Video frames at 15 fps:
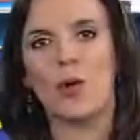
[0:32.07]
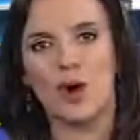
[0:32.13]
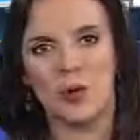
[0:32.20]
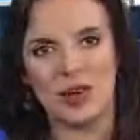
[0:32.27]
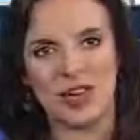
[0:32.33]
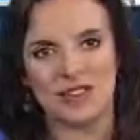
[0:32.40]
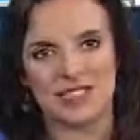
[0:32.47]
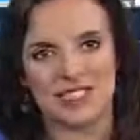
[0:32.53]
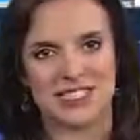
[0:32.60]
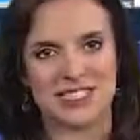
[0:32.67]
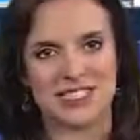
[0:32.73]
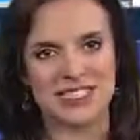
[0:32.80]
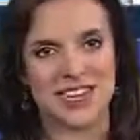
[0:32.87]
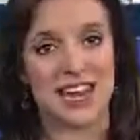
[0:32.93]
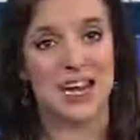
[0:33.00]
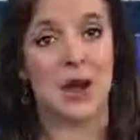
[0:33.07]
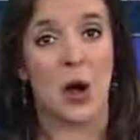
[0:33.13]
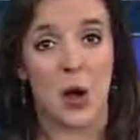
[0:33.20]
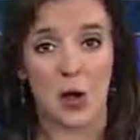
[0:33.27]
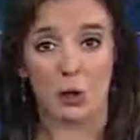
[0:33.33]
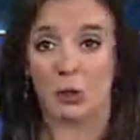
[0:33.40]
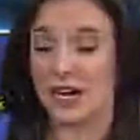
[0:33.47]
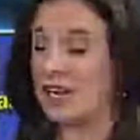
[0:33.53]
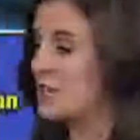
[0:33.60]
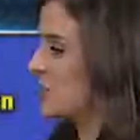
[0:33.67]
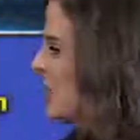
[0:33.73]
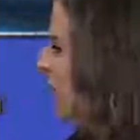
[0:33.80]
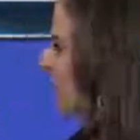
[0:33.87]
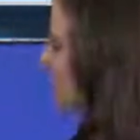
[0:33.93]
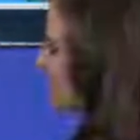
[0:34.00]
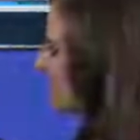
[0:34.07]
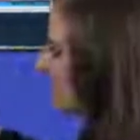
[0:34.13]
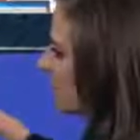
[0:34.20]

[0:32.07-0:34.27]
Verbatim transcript: warm enough to sustain all rain showers.